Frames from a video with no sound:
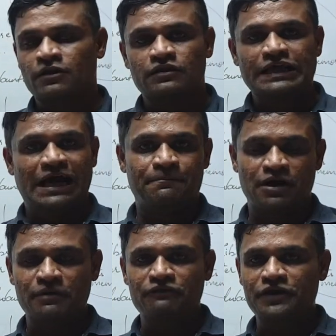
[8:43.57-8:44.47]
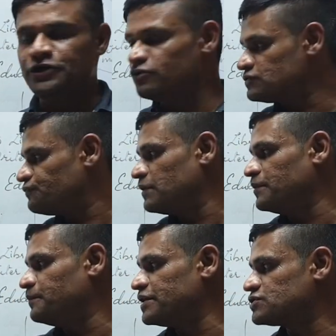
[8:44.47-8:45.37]
The upcoming videos will be
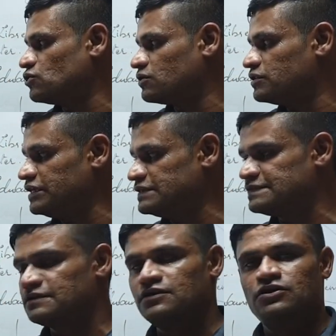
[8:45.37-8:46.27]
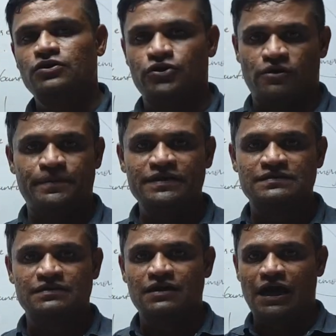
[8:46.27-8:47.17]
based on these topics.
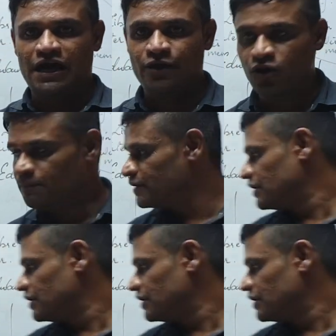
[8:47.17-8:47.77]
I hope